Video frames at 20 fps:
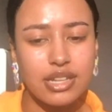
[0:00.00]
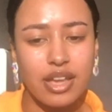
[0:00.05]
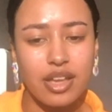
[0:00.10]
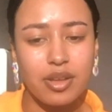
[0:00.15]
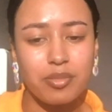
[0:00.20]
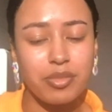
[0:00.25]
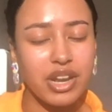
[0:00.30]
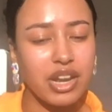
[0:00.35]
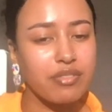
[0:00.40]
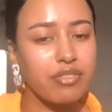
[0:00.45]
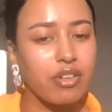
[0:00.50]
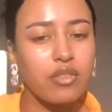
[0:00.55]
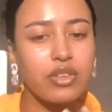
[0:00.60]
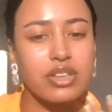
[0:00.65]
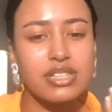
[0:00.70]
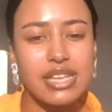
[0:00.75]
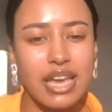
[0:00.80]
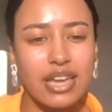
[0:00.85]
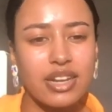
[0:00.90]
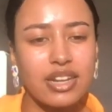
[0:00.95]
um, but I've
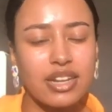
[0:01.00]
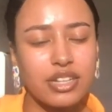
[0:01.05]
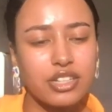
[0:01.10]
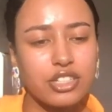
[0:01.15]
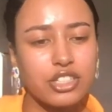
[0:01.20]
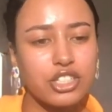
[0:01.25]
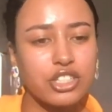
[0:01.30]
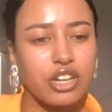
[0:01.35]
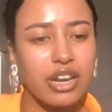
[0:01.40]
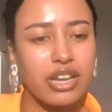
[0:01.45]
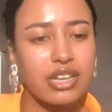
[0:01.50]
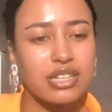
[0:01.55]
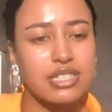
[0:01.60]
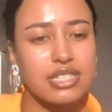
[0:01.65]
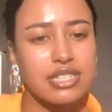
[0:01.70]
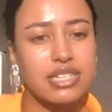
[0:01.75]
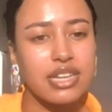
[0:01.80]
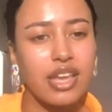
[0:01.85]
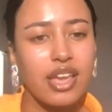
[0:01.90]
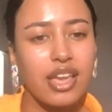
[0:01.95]
always had an
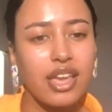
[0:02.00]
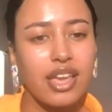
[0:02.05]
interest